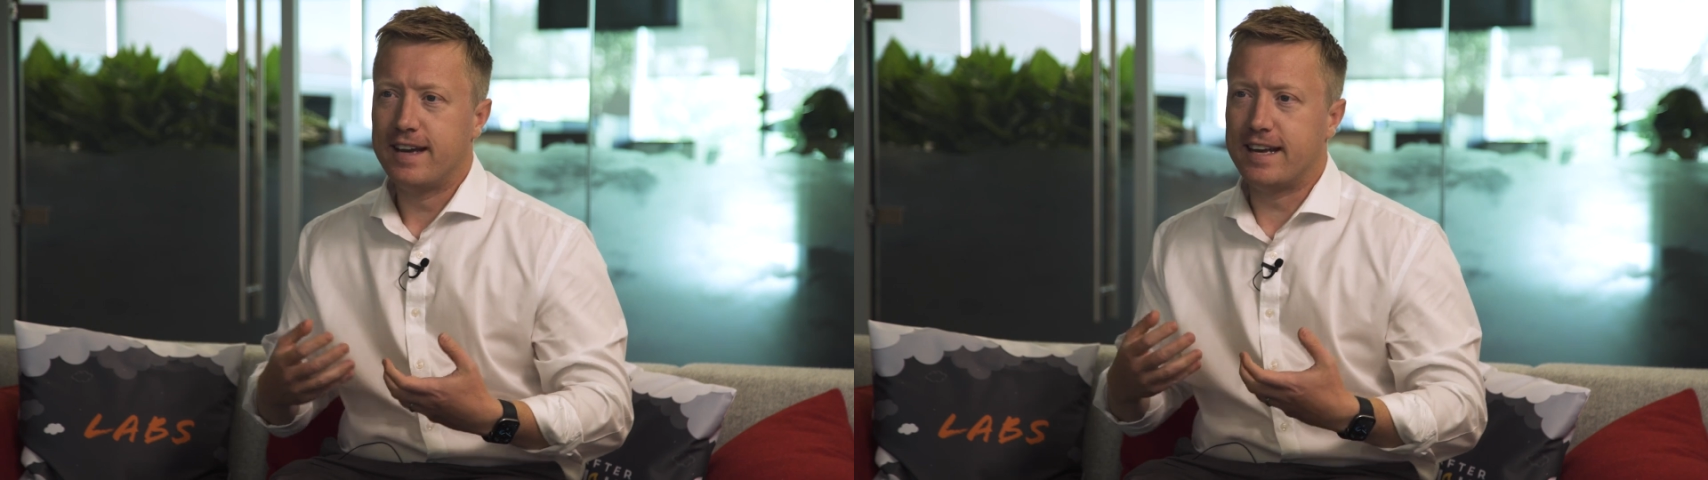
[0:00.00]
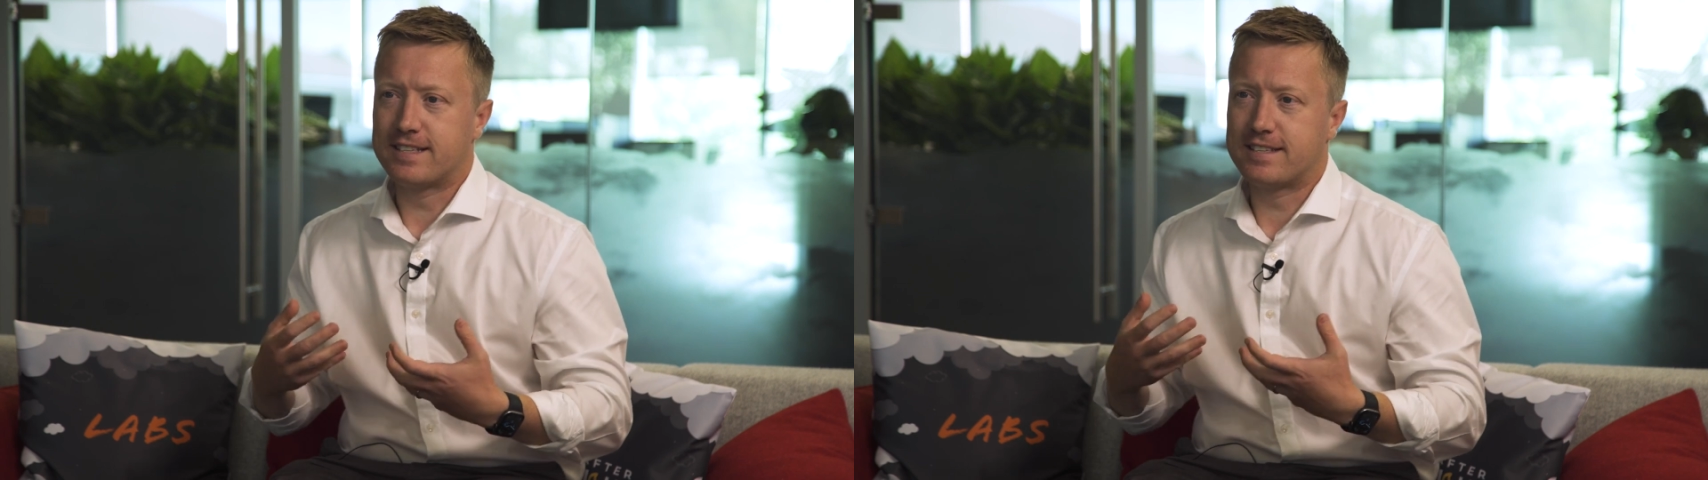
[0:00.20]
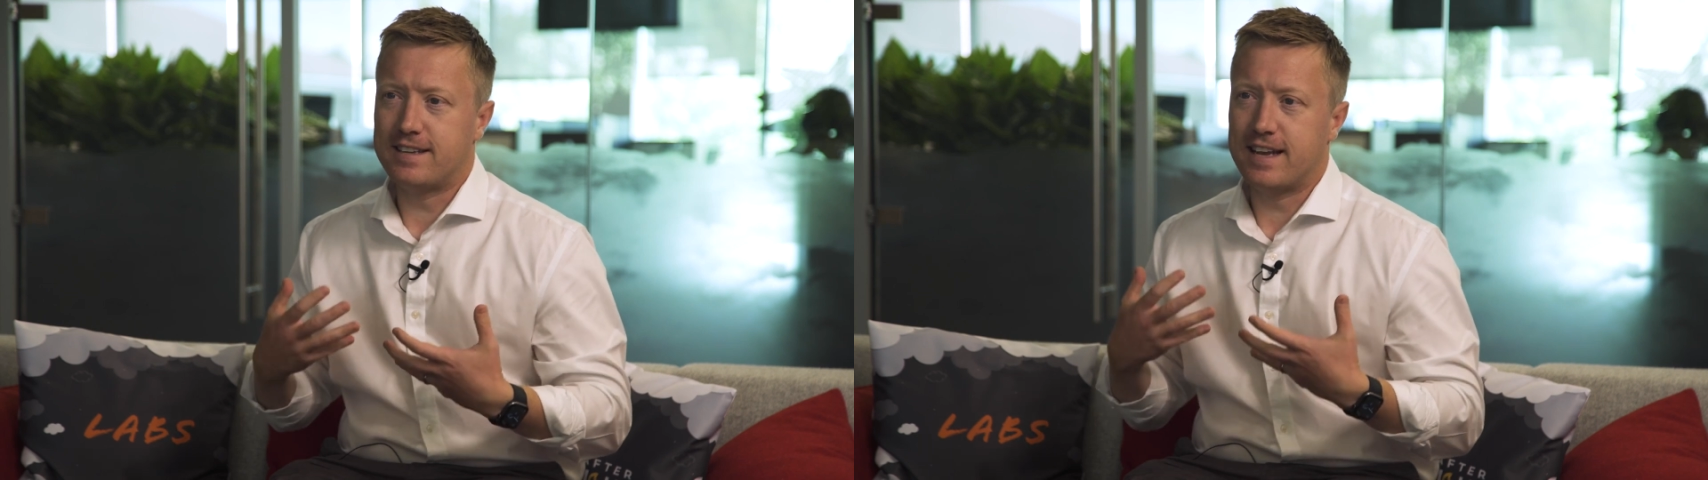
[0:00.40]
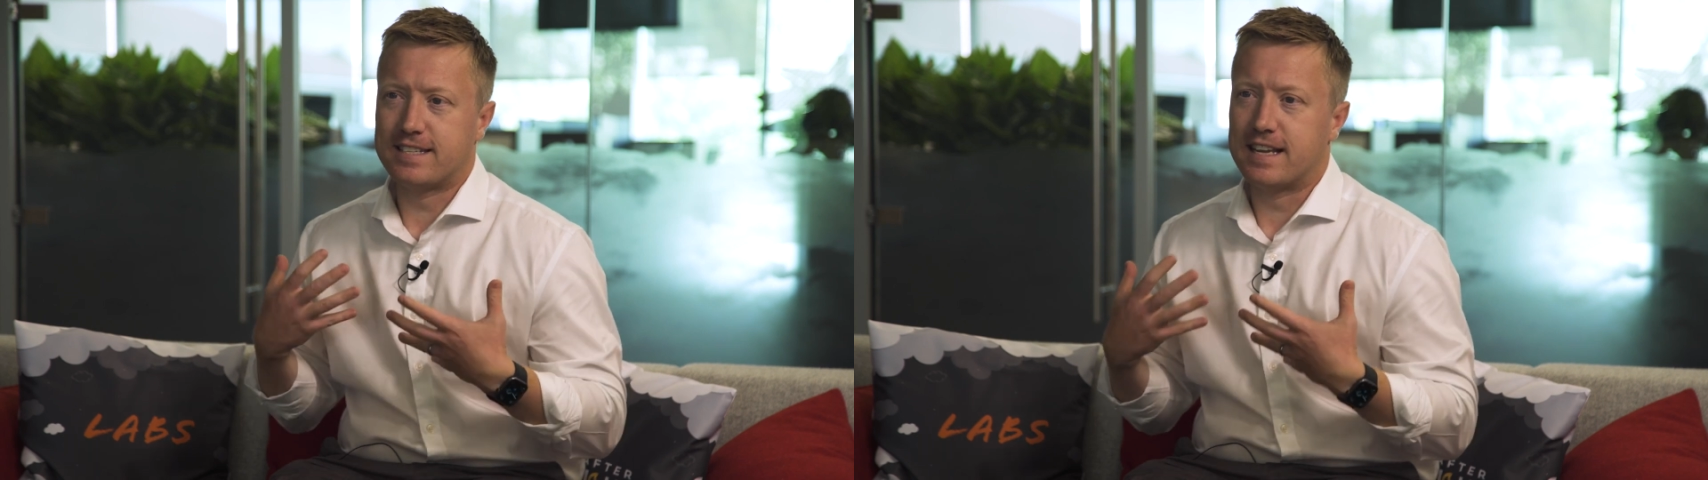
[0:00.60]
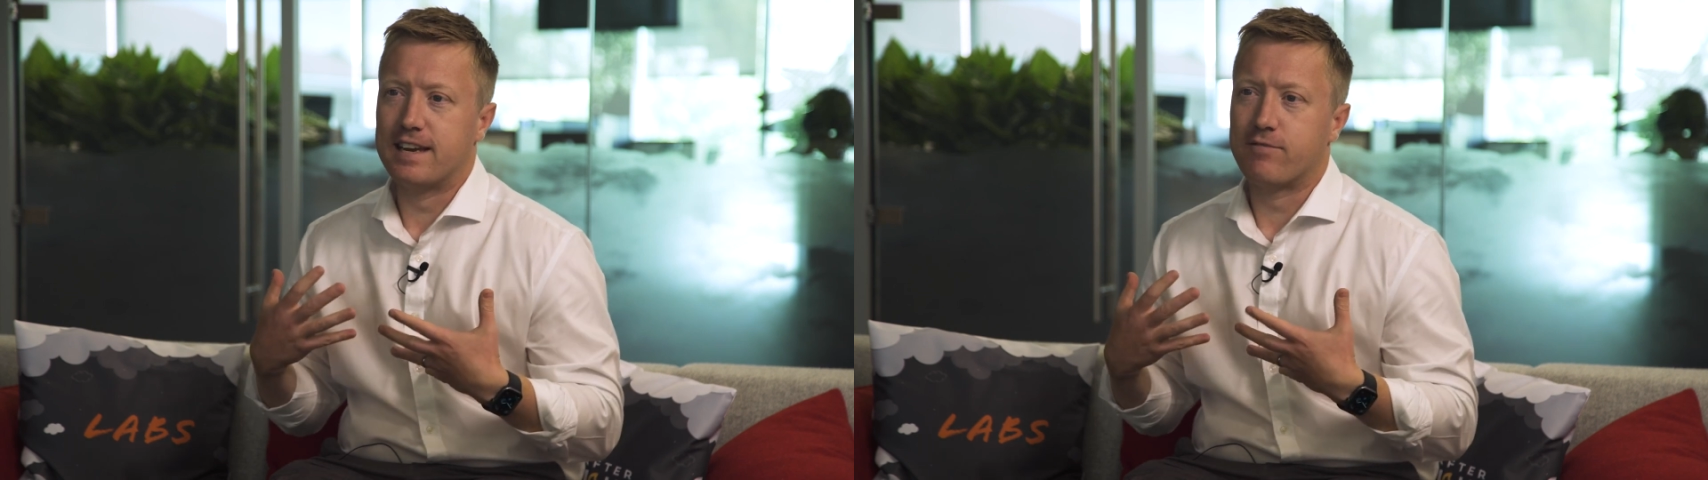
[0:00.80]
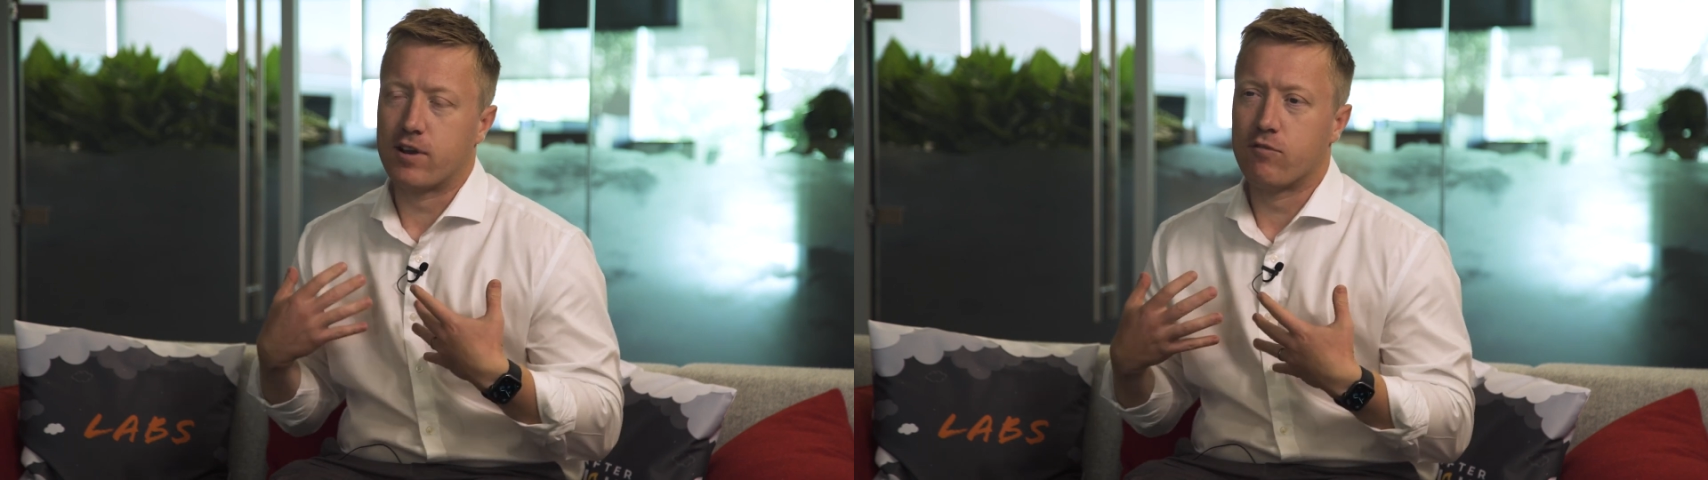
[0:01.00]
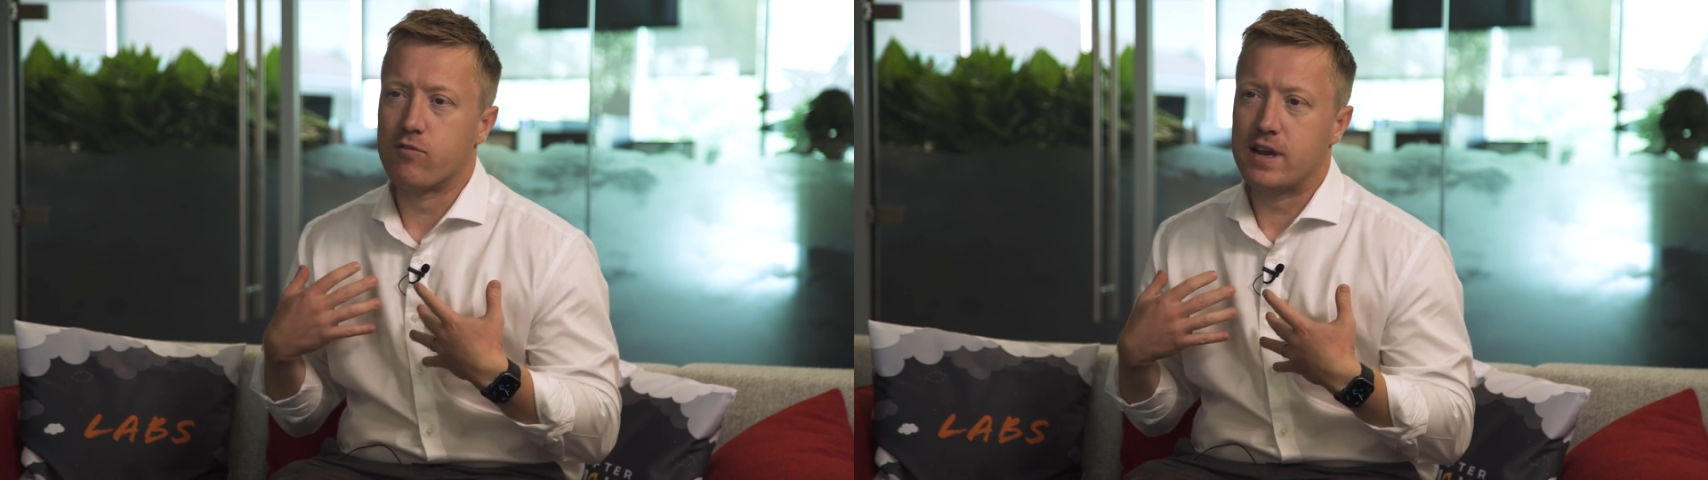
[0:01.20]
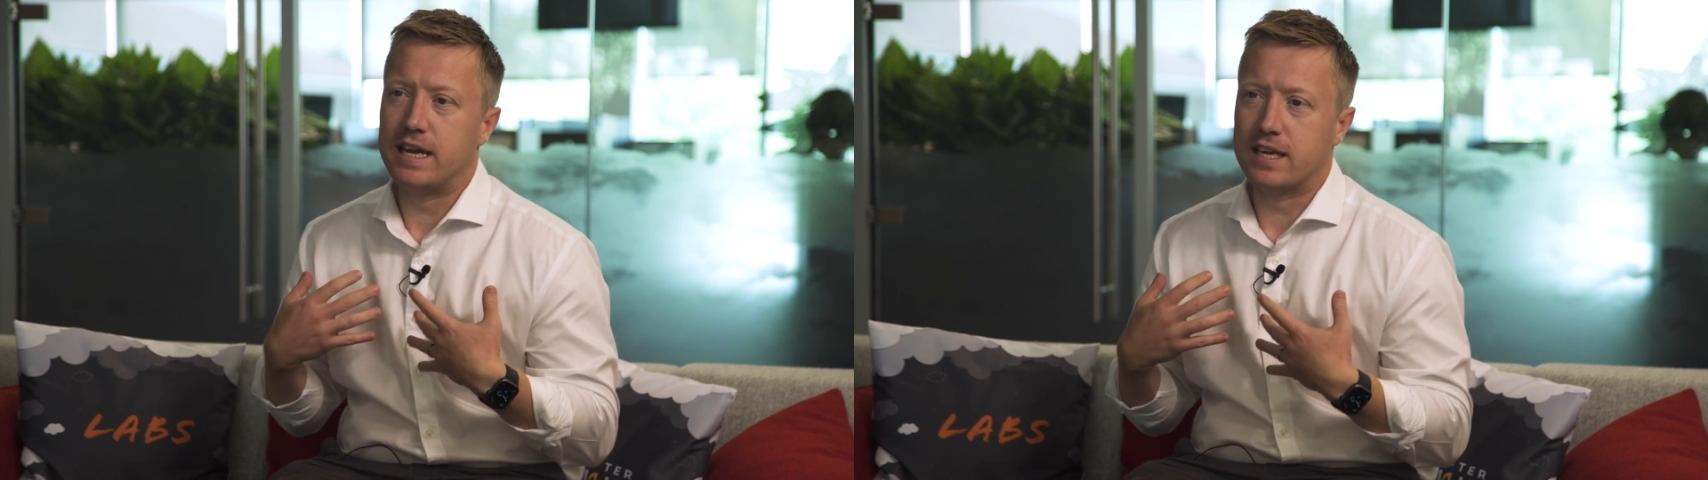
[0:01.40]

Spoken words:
it's delivering a really